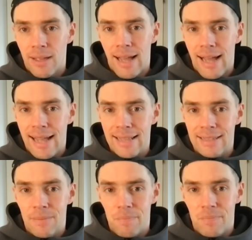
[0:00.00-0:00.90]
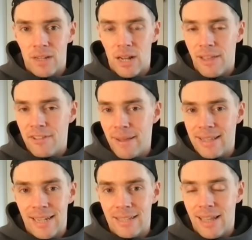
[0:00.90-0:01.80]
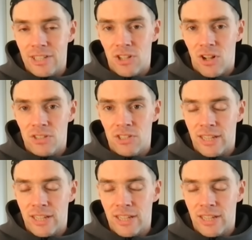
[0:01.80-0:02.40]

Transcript: And, you know, they've maintained their stances